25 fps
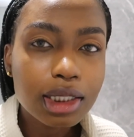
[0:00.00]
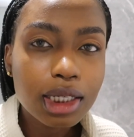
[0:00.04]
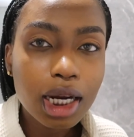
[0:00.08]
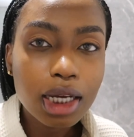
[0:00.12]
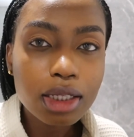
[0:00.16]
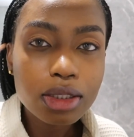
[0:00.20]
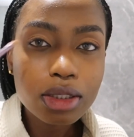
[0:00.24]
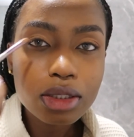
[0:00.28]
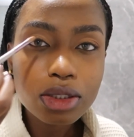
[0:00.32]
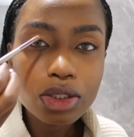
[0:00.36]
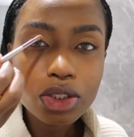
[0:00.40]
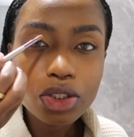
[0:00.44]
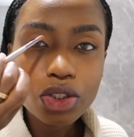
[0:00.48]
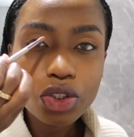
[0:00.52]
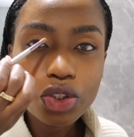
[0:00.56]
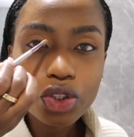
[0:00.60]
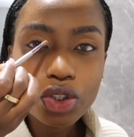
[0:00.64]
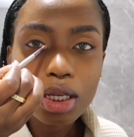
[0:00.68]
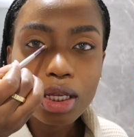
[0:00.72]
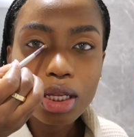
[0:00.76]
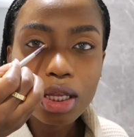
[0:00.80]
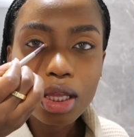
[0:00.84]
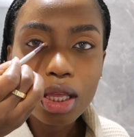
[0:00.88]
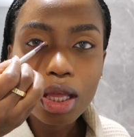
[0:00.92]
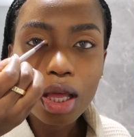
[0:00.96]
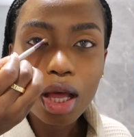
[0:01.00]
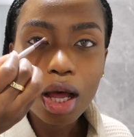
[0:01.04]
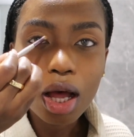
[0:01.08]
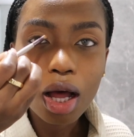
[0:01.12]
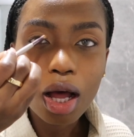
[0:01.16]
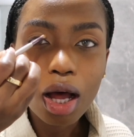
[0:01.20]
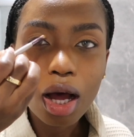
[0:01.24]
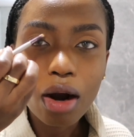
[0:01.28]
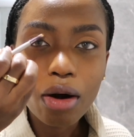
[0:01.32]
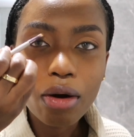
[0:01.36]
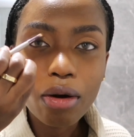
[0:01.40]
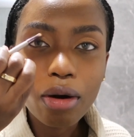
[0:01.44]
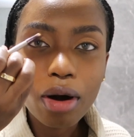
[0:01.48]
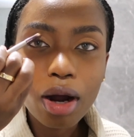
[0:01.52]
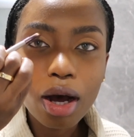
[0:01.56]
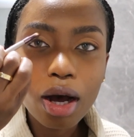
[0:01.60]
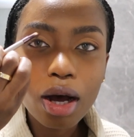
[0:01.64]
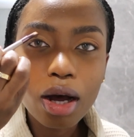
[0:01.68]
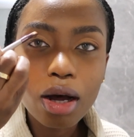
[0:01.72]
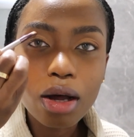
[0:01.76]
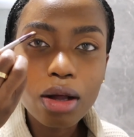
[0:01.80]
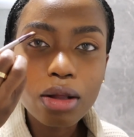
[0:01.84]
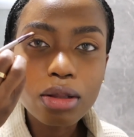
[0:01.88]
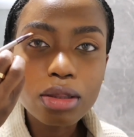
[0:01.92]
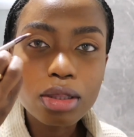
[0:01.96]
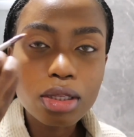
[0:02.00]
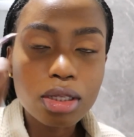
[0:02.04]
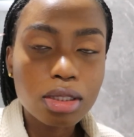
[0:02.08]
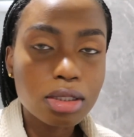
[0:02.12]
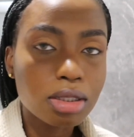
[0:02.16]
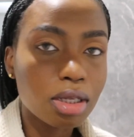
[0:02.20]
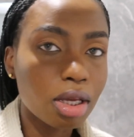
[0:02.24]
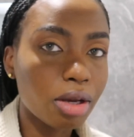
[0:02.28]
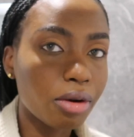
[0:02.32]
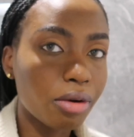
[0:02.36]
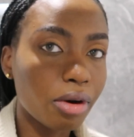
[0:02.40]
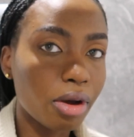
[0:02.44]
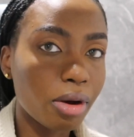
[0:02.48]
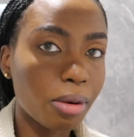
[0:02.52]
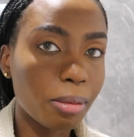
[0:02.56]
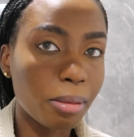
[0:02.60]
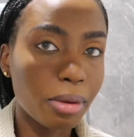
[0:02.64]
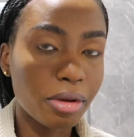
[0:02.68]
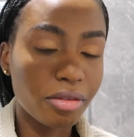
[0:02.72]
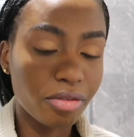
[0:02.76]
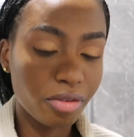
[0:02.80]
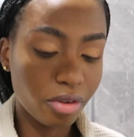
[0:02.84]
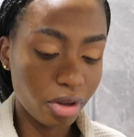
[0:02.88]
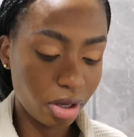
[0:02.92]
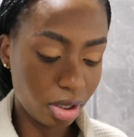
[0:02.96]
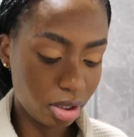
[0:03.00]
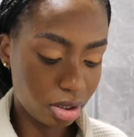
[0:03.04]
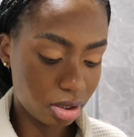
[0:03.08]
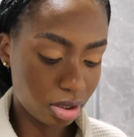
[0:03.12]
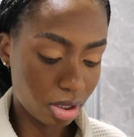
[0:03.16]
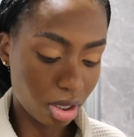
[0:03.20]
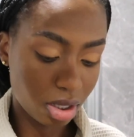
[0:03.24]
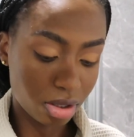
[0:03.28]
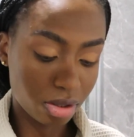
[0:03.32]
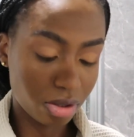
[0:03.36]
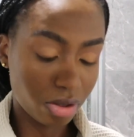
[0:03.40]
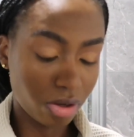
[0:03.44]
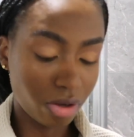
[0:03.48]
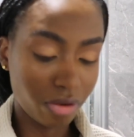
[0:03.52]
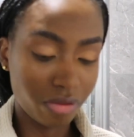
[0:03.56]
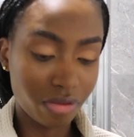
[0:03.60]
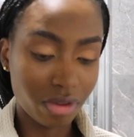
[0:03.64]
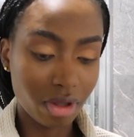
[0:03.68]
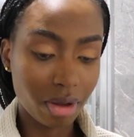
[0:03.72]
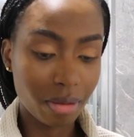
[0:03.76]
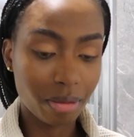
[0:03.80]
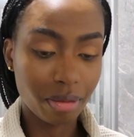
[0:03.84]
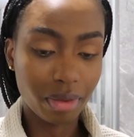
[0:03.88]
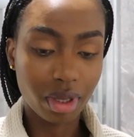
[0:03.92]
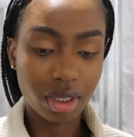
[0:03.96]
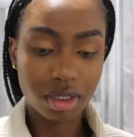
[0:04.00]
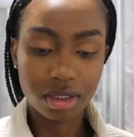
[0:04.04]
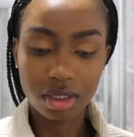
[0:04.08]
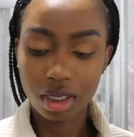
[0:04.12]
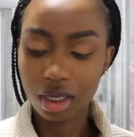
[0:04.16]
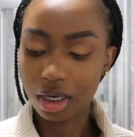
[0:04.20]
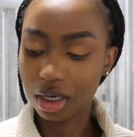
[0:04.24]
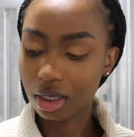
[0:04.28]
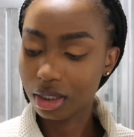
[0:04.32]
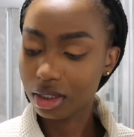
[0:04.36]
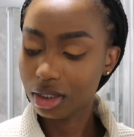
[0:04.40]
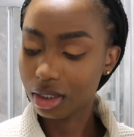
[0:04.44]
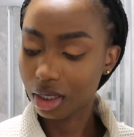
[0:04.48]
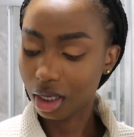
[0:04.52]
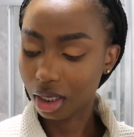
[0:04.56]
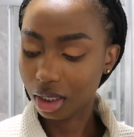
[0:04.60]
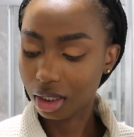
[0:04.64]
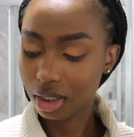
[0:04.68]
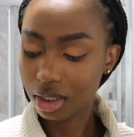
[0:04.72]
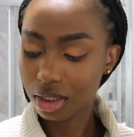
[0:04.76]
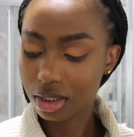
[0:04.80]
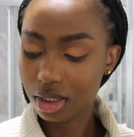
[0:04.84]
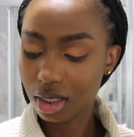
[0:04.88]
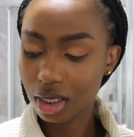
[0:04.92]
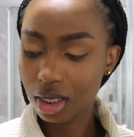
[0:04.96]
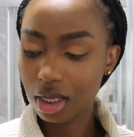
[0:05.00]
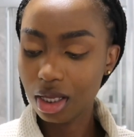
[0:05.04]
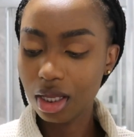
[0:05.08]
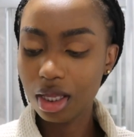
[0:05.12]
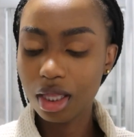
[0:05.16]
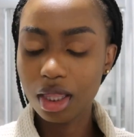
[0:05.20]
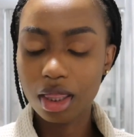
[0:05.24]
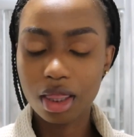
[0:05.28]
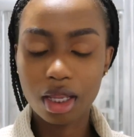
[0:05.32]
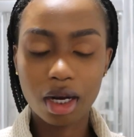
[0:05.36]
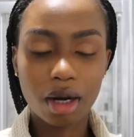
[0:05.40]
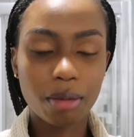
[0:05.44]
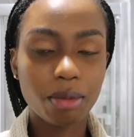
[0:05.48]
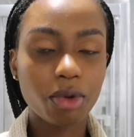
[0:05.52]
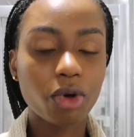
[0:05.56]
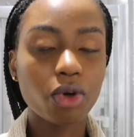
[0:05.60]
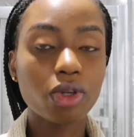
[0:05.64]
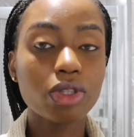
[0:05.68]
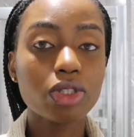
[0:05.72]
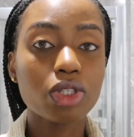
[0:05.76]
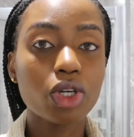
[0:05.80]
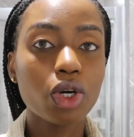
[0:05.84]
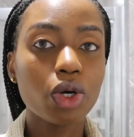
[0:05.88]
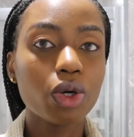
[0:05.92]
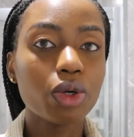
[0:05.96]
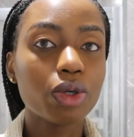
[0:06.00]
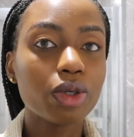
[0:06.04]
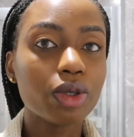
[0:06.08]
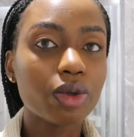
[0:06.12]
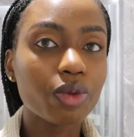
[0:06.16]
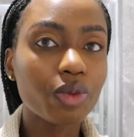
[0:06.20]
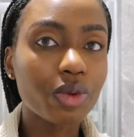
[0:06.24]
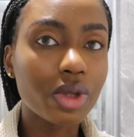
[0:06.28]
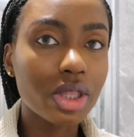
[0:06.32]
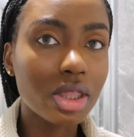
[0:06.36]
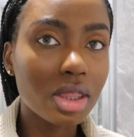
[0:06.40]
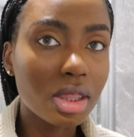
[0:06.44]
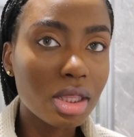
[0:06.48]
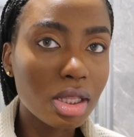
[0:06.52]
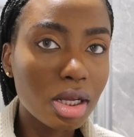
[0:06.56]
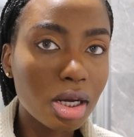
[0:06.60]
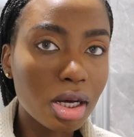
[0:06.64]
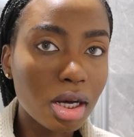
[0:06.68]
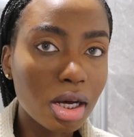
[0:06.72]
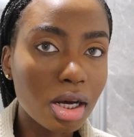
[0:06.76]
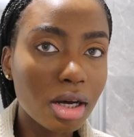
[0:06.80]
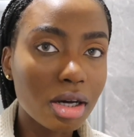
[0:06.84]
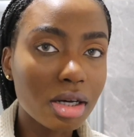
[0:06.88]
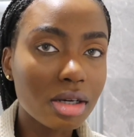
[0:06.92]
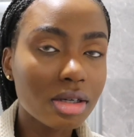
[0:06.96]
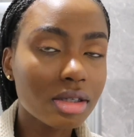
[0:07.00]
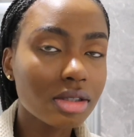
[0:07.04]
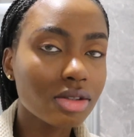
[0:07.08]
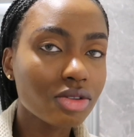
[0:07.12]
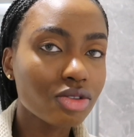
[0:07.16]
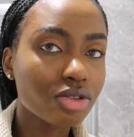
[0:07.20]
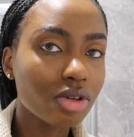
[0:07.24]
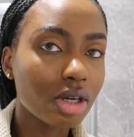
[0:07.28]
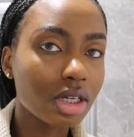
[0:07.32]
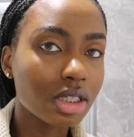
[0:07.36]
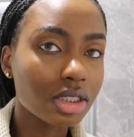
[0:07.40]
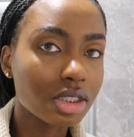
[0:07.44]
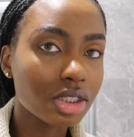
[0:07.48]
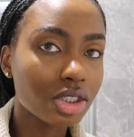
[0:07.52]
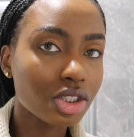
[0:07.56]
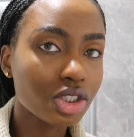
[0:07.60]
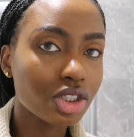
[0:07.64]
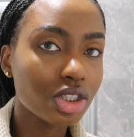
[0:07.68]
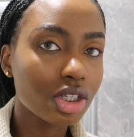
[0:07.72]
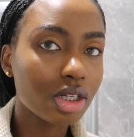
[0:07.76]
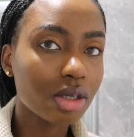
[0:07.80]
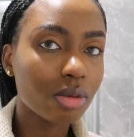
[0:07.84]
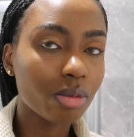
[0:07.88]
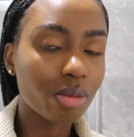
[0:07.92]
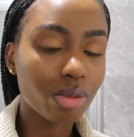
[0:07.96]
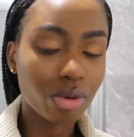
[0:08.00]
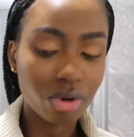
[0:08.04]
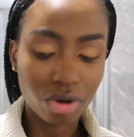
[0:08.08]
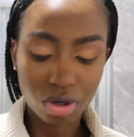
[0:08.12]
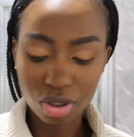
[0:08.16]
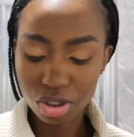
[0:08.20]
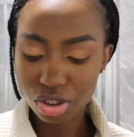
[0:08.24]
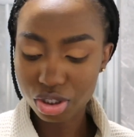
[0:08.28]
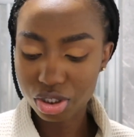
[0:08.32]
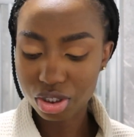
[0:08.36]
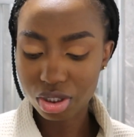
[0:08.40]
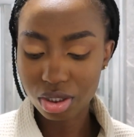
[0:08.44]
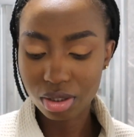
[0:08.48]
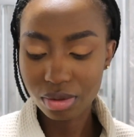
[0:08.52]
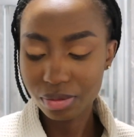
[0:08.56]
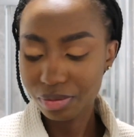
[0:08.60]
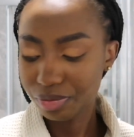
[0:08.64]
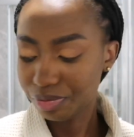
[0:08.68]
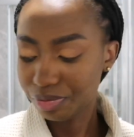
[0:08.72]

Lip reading: try to just use it around this area on my face. I don't know if that makes any sense. Then I'm going to go in with the transition brush